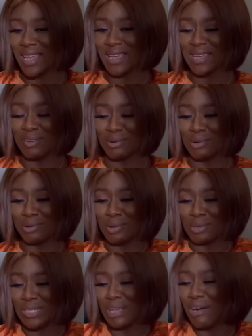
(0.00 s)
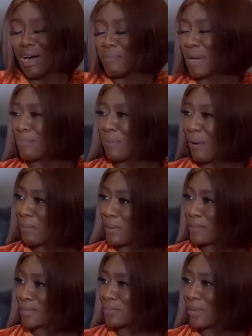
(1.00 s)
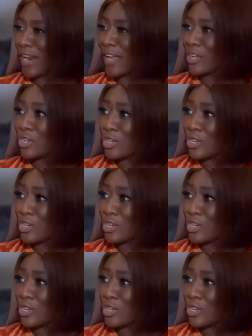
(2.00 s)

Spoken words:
day or tell her my problems. But I